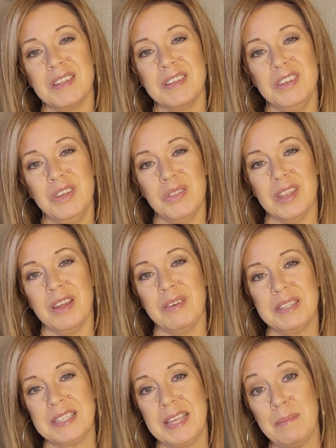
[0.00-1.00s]
knew that
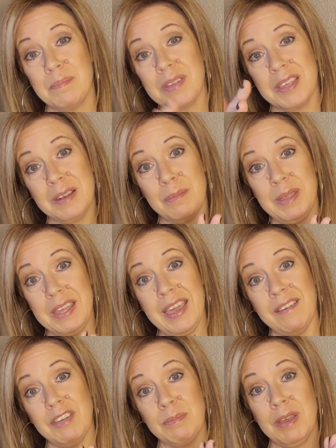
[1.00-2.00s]
I was going to be
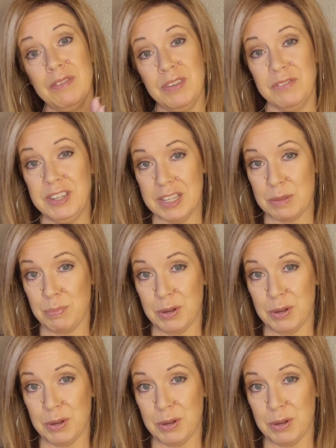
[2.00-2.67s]
having my 50th